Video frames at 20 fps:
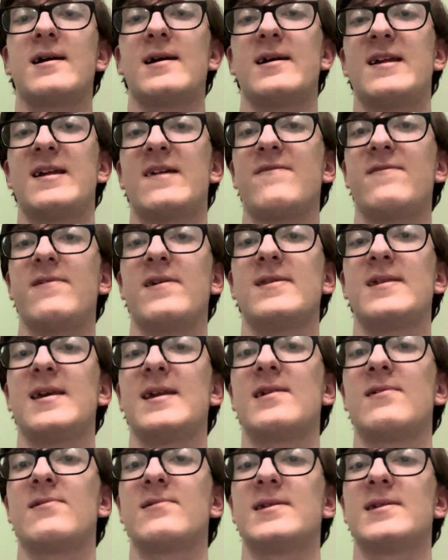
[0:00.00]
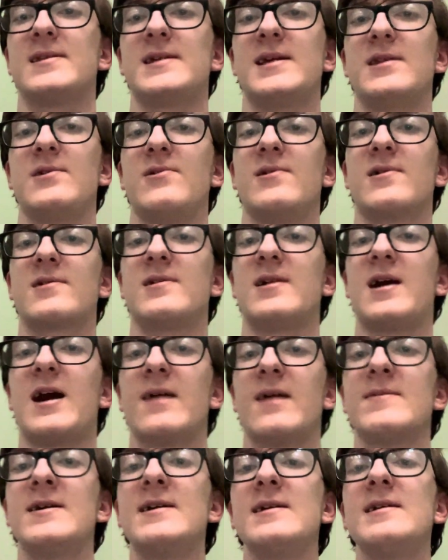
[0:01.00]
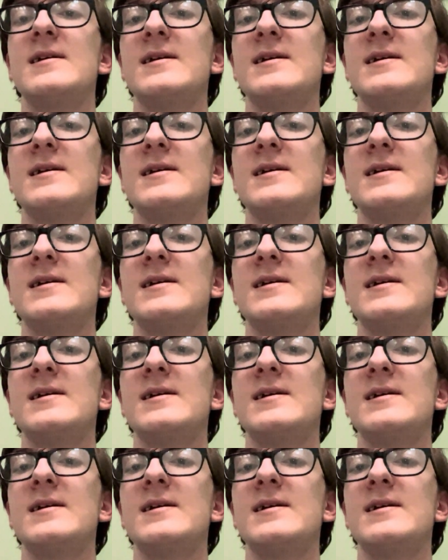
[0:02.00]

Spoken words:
I definitely think he'll continue to climb.